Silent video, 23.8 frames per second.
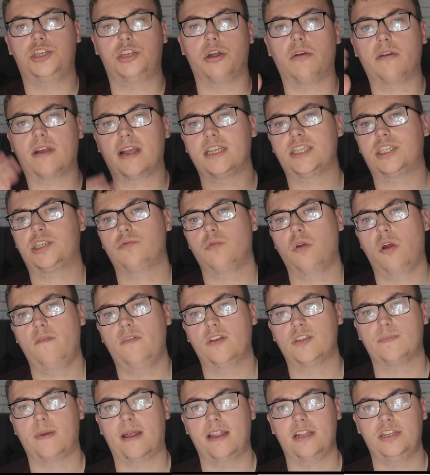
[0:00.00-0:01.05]
Doncaster
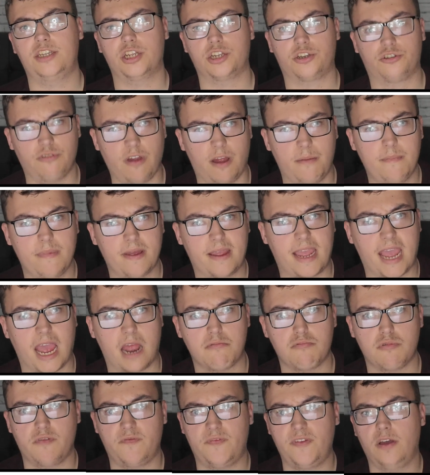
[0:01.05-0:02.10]
Rovers manager Grant
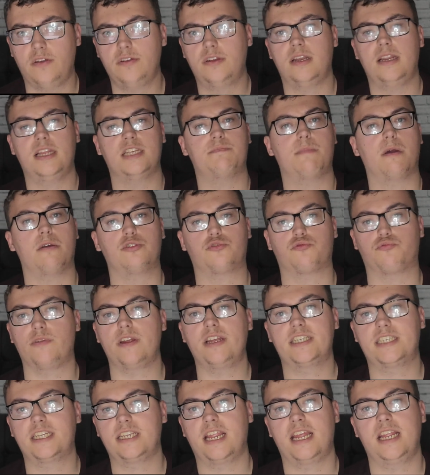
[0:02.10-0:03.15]
McCann revealed in his most
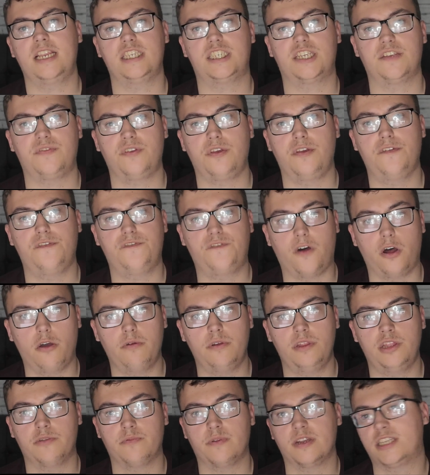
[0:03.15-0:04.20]
recent interview
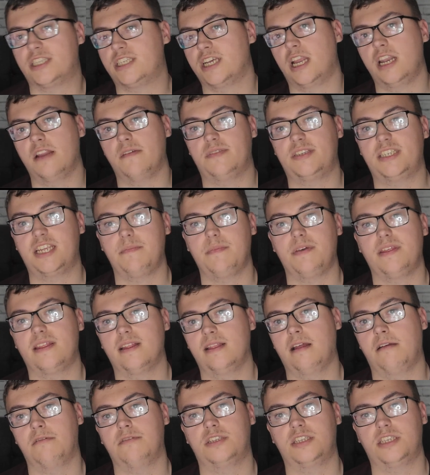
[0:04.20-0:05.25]
following the return of Timothy
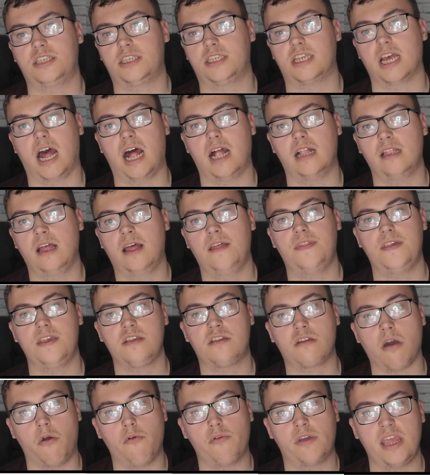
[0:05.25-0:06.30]
Lotala, the
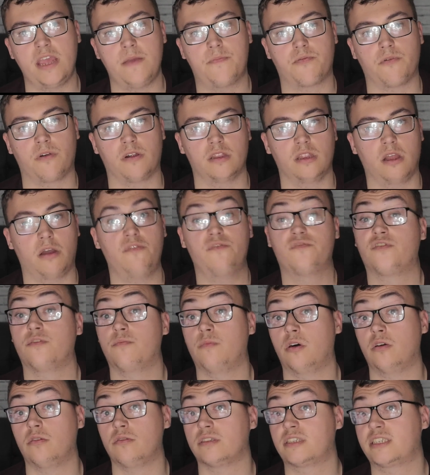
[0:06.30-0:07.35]
goalkeeper on loan from
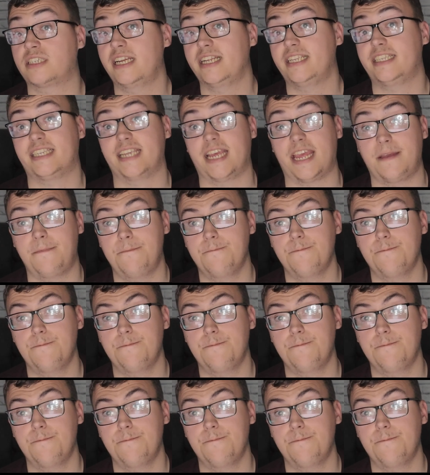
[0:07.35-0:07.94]
Hull City,